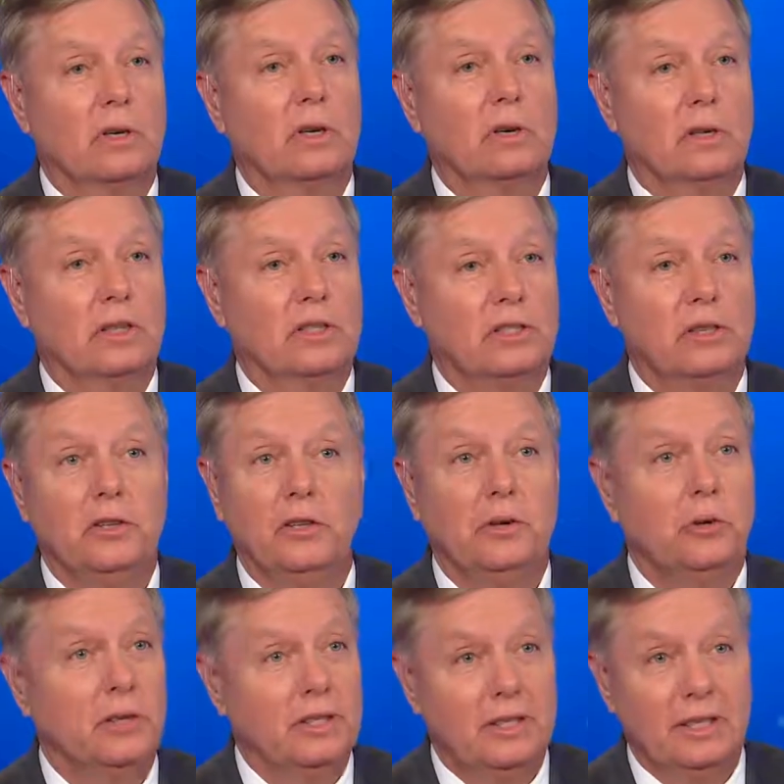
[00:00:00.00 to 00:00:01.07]
to listen to the New
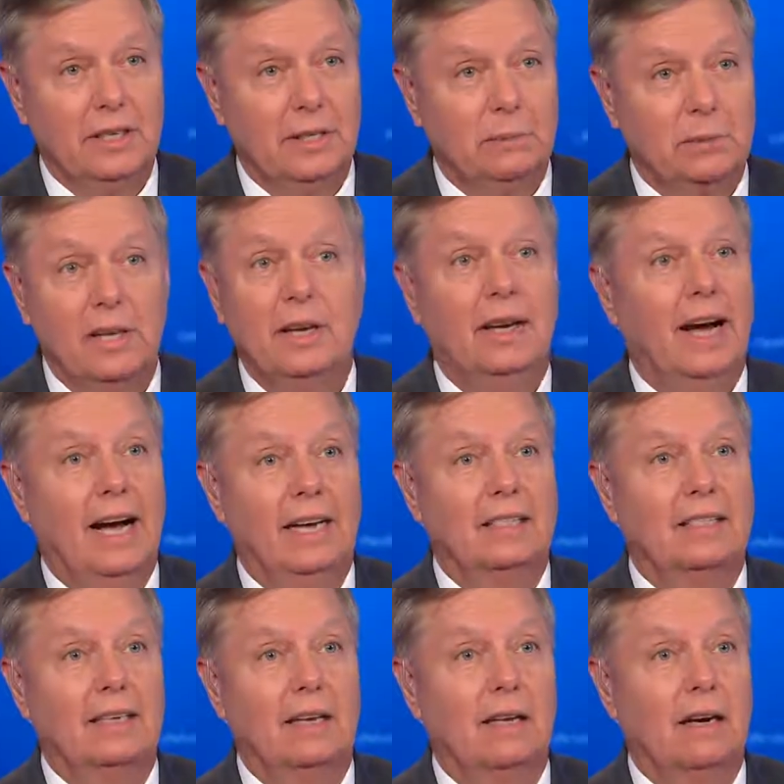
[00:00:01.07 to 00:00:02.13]
York Times. I
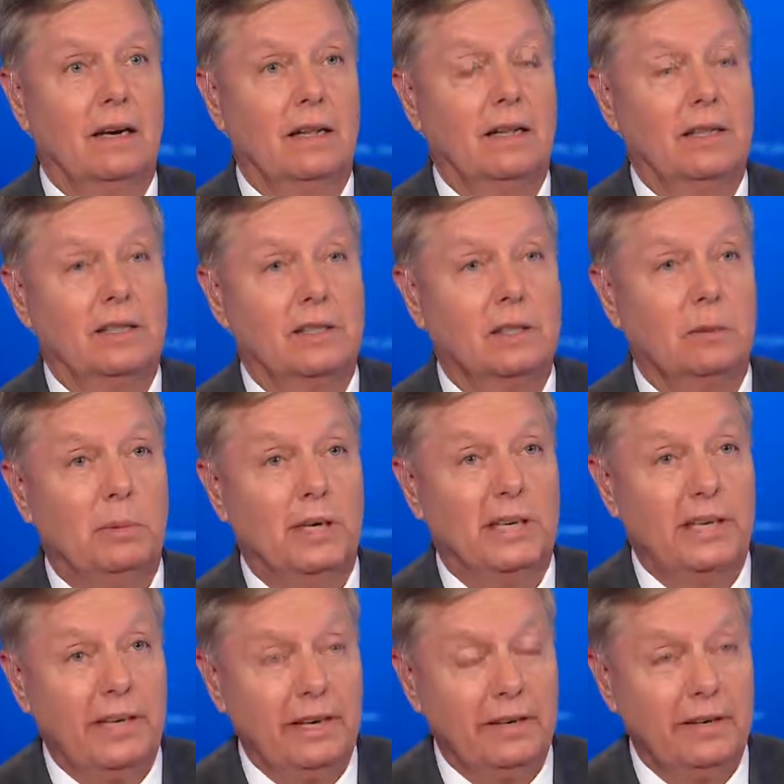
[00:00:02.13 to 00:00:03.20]
said a lot of things, nobody
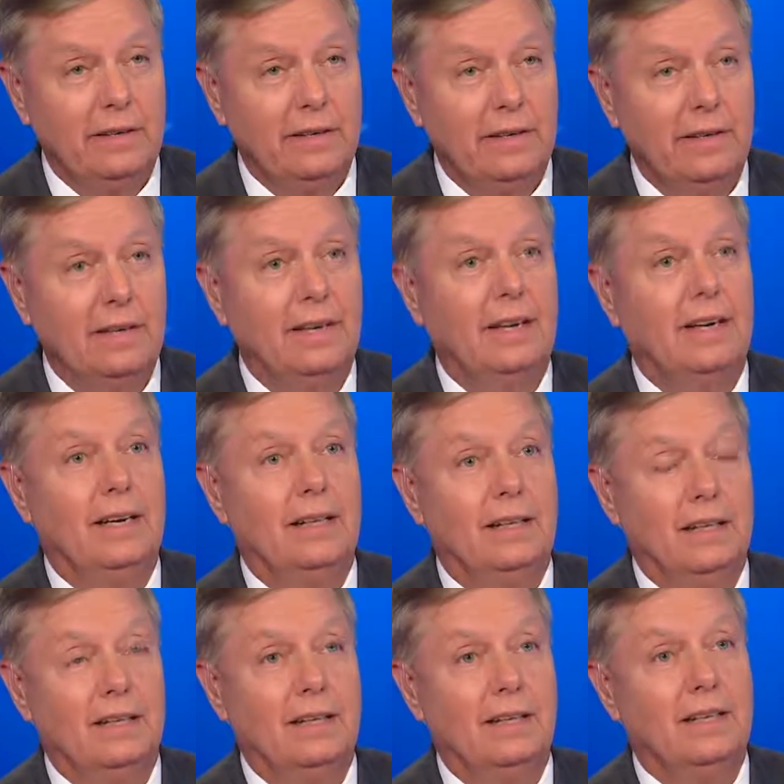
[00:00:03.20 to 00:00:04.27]
cared, and at
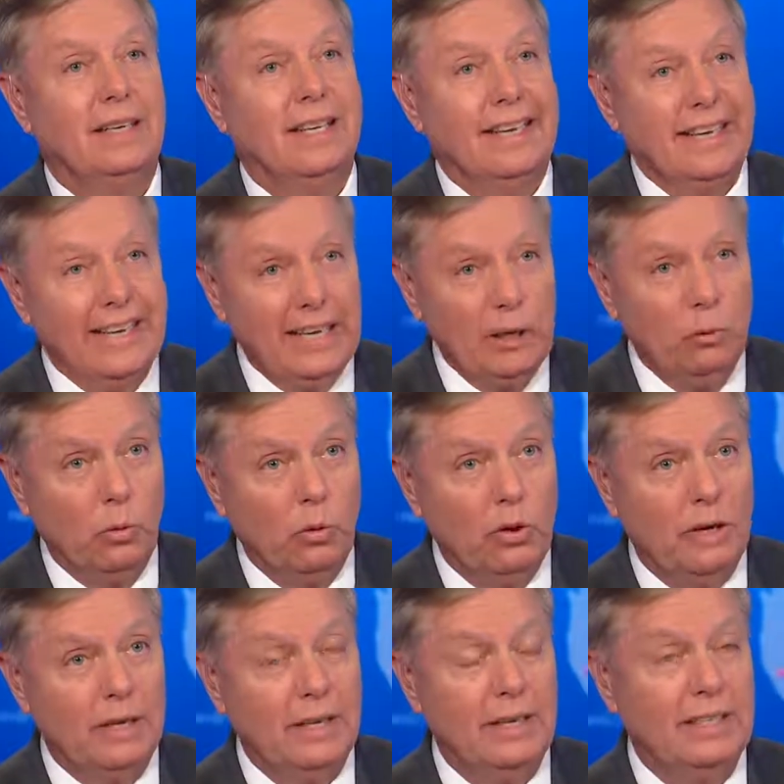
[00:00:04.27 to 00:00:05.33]
the end of the day, he
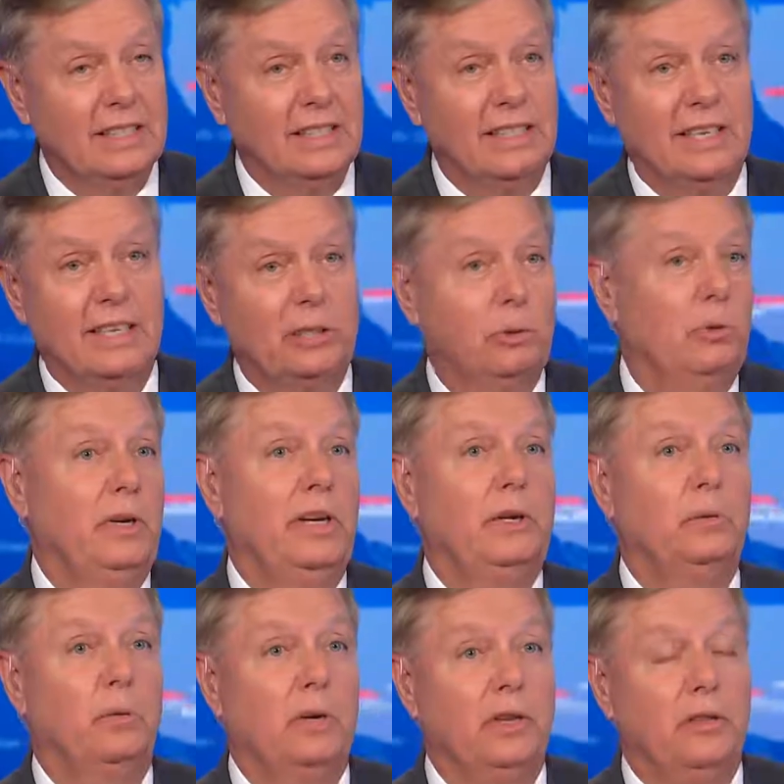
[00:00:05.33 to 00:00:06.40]
won in states we
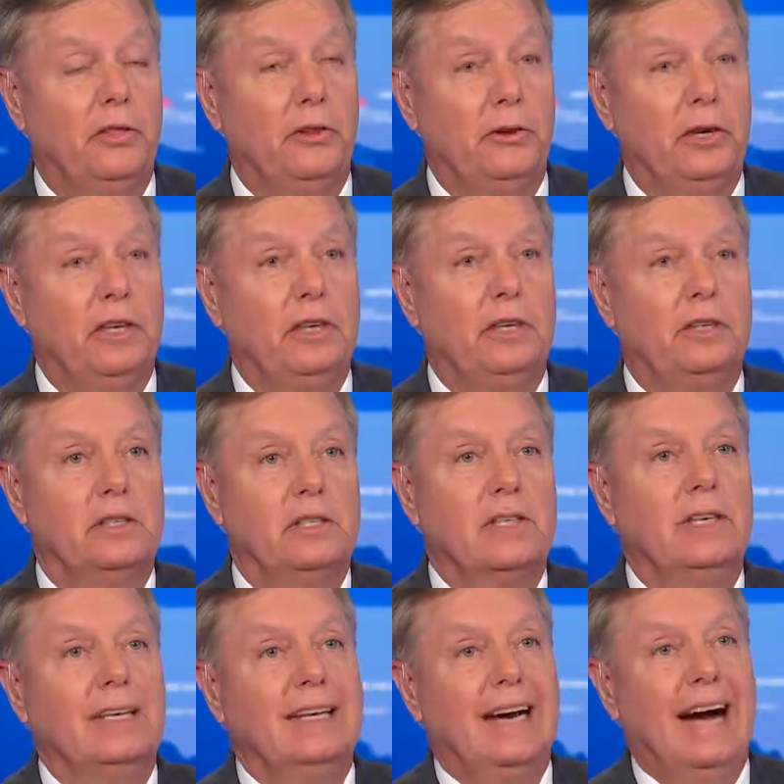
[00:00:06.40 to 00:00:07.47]
hadn't won in 30 years.
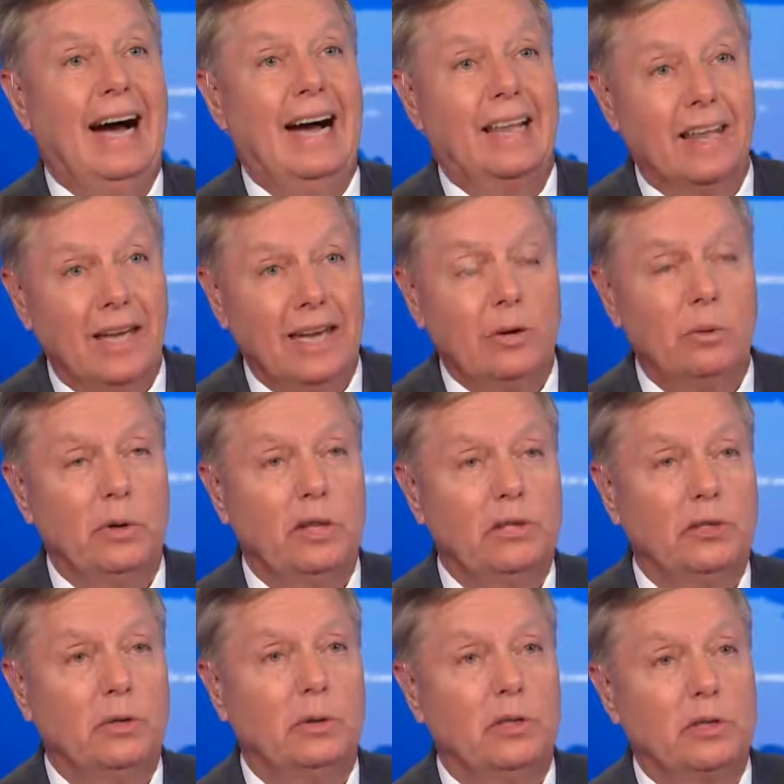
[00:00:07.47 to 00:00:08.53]
I like what
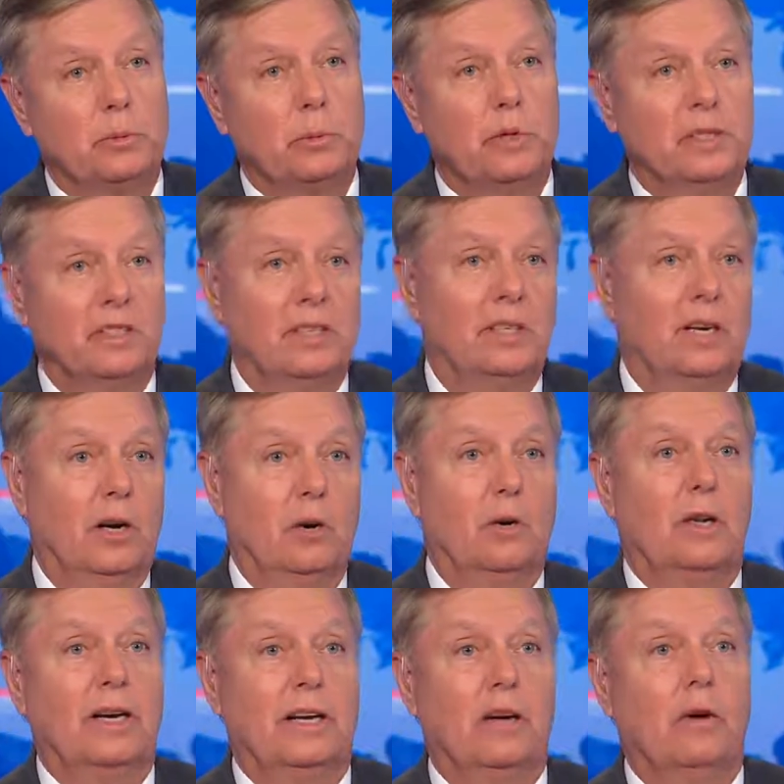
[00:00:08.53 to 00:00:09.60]
he's doing as president. I don't
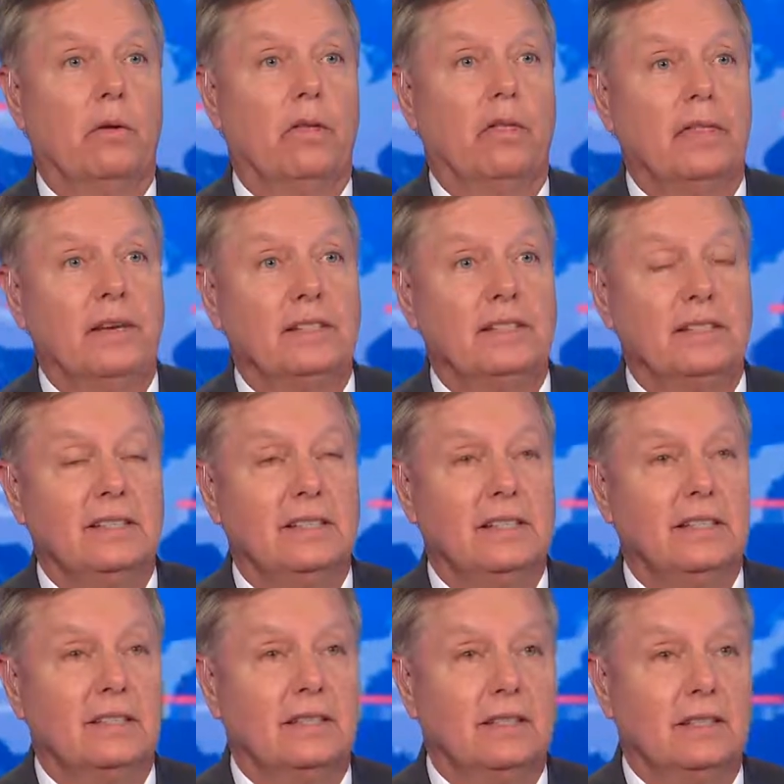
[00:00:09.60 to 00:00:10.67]
like all the things he
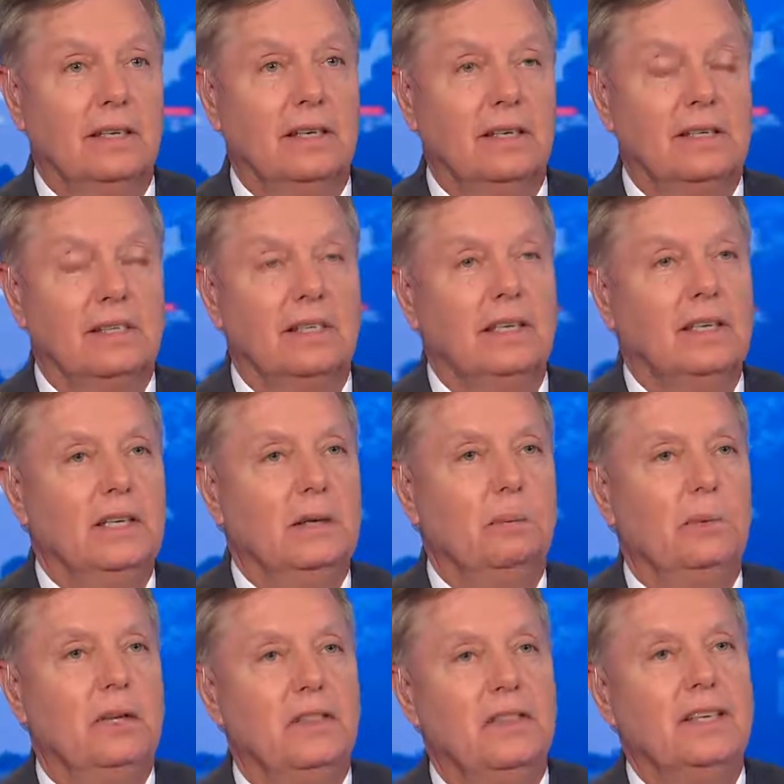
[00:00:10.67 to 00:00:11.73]
says and does,
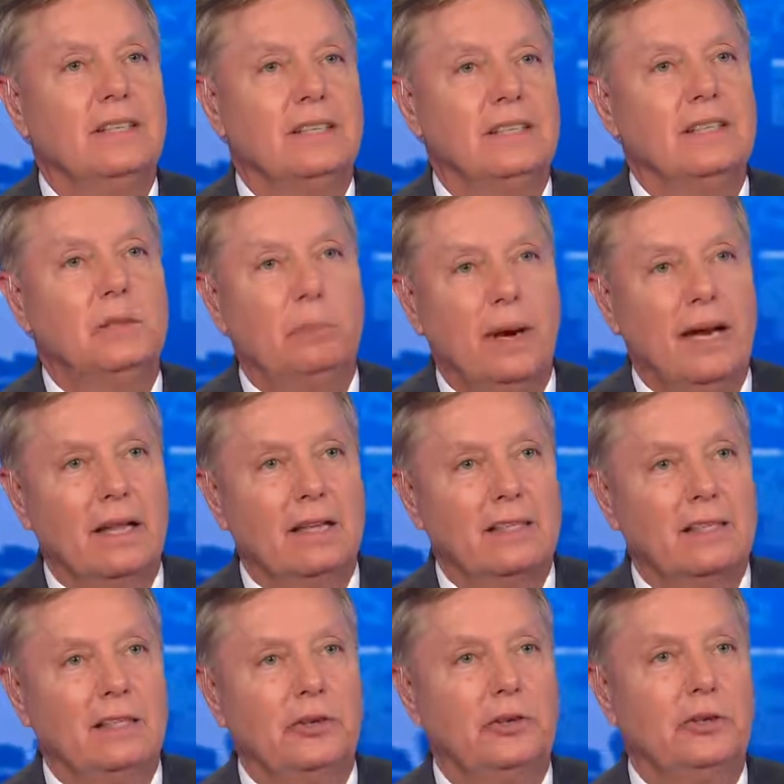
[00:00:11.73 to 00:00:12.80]
but this is
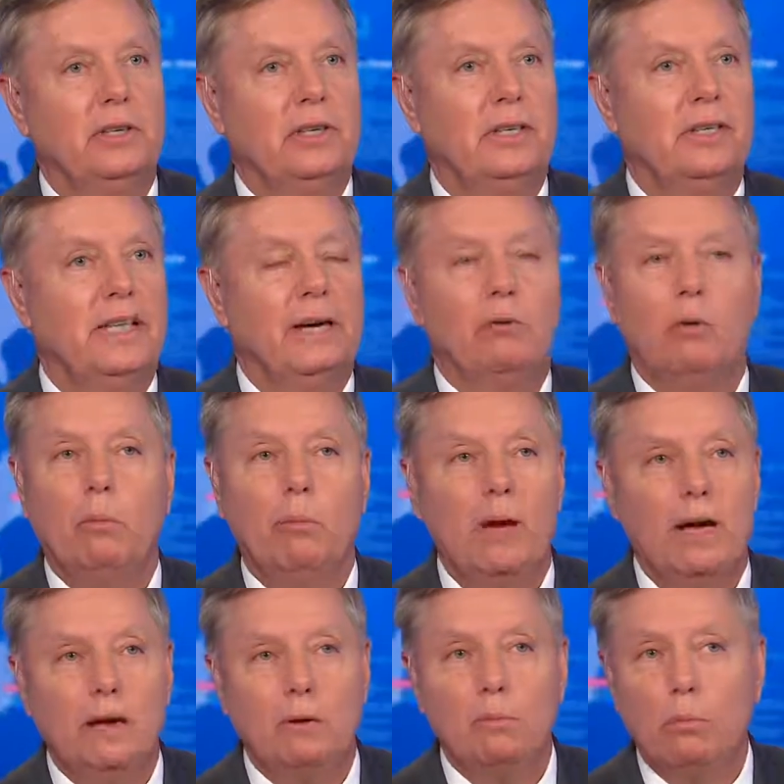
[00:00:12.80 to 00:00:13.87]
palace intrigue that will
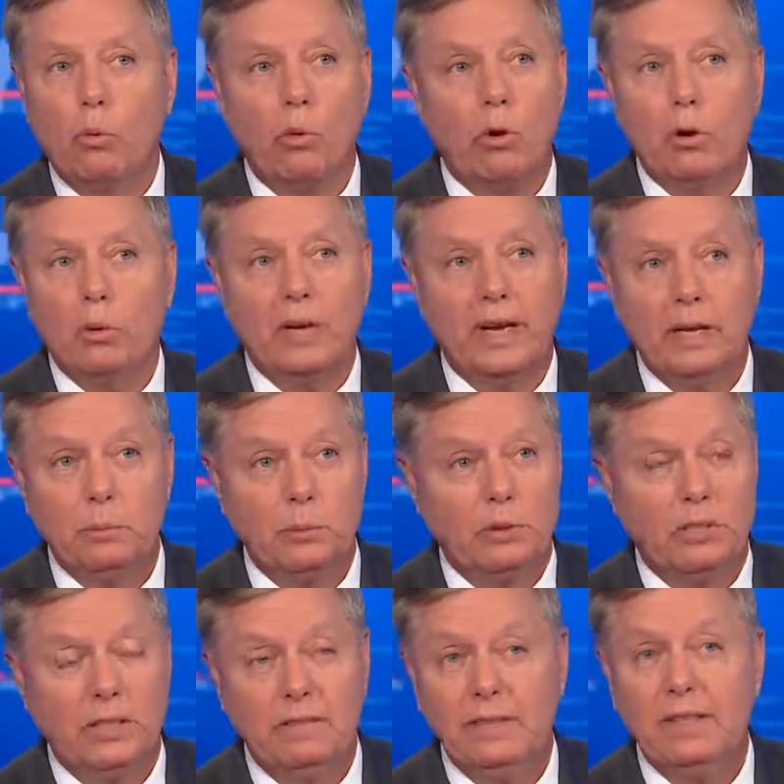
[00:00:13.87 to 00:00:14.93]
matter more on cable
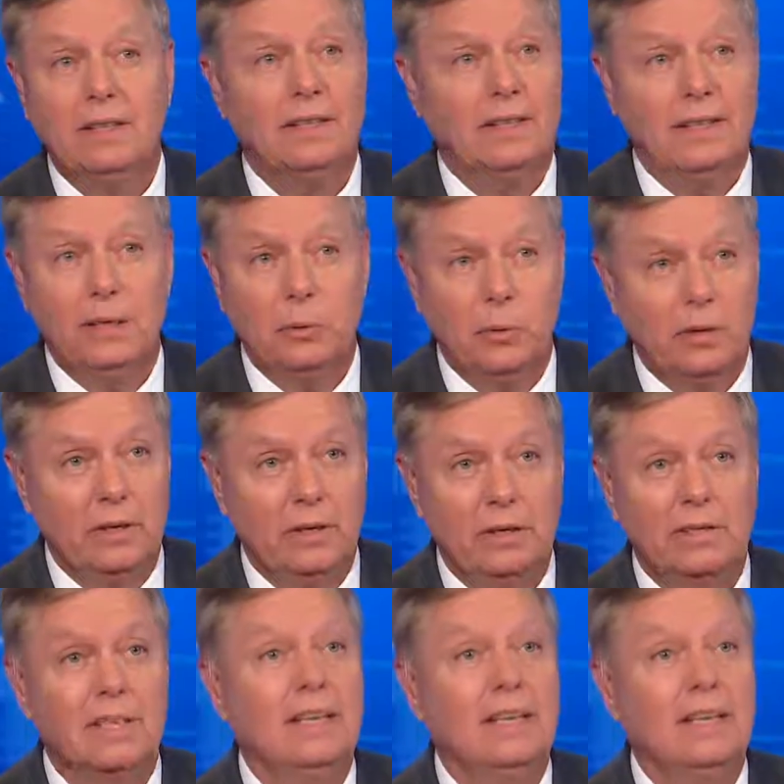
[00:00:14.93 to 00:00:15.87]
TV than anywhere else.